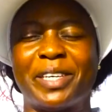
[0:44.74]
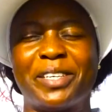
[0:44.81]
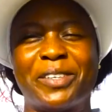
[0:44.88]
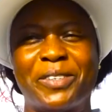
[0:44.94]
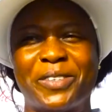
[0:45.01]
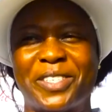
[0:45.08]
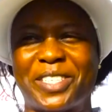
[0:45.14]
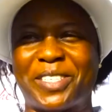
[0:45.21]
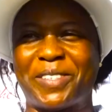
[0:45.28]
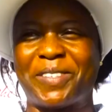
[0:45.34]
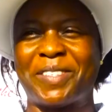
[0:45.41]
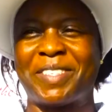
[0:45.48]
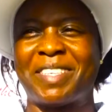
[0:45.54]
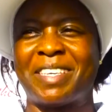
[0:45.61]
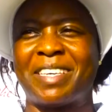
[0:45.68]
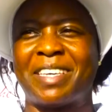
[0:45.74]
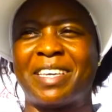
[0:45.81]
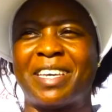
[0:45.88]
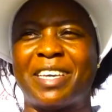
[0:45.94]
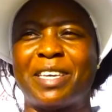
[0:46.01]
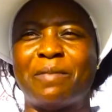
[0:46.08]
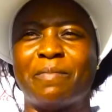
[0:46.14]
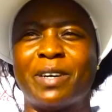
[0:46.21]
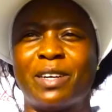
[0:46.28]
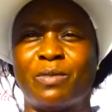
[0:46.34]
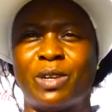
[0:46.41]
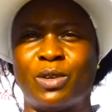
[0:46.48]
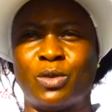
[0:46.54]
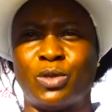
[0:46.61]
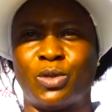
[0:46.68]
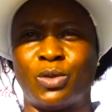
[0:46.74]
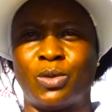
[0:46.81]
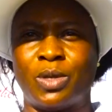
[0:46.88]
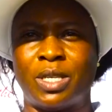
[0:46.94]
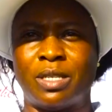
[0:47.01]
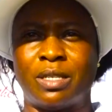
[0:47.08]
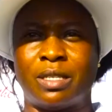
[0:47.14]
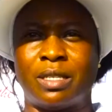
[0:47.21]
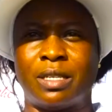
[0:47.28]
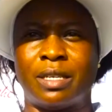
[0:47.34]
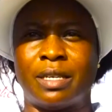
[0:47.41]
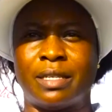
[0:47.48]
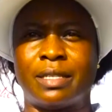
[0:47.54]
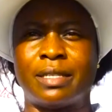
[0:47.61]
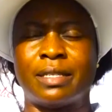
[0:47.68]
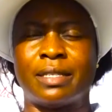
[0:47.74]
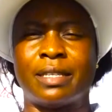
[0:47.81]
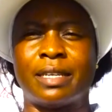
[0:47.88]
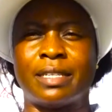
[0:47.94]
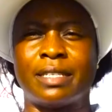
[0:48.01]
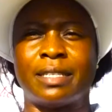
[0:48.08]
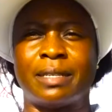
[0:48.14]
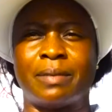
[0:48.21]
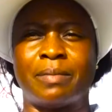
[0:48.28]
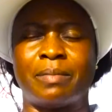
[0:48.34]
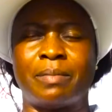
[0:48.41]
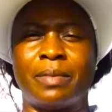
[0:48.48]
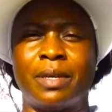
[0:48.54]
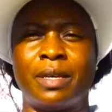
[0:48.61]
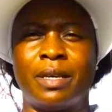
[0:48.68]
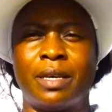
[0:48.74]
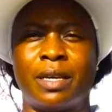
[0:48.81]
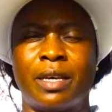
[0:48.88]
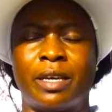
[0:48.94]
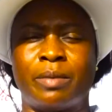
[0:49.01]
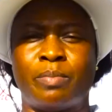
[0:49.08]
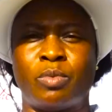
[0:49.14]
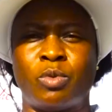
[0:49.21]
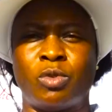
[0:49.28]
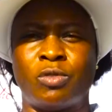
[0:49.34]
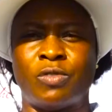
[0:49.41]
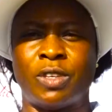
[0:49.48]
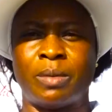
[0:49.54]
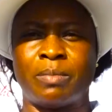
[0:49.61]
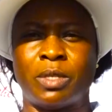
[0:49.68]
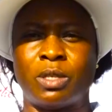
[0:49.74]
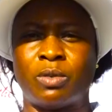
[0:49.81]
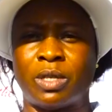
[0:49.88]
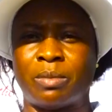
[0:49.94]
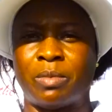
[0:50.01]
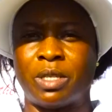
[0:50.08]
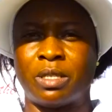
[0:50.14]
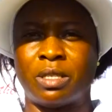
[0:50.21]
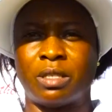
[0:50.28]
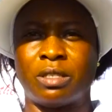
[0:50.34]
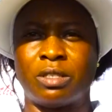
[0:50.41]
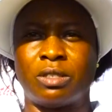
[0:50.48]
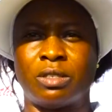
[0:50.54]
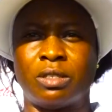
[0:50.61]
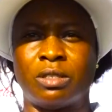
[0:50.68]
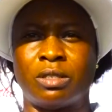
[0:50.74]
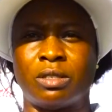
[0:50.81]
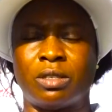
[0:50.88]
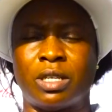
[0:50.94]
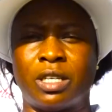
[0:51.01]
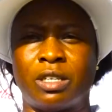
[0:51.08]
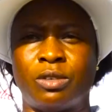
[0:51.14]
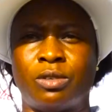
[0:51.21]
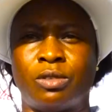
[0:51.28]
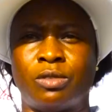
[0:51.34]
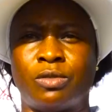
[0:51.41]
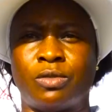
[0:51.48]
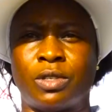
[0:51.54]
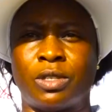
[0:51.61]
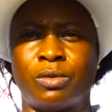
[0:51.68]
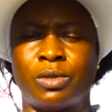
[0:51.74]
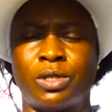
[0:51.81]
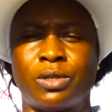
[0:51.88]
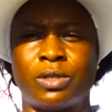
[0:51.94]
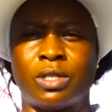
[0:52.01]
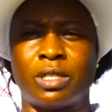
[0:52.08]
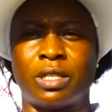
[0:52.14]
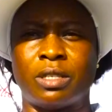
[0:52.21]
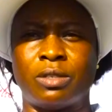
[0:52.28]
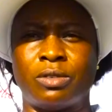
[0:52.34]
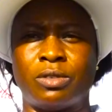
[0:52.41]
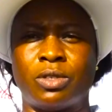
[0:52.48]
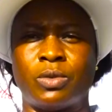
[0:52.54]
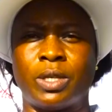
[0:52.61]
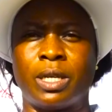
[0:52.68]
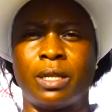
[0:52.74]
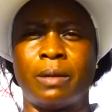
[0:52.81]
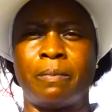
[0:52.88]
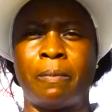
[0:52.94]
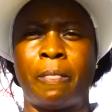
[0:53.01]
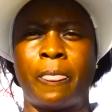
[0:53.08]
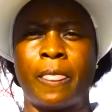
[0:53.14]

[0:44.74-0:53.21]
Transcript: my coach, uh, Emmanuel Odo, he's the assistant um, head pro of um, TYB International uh, Golf uh, Resort and Country Club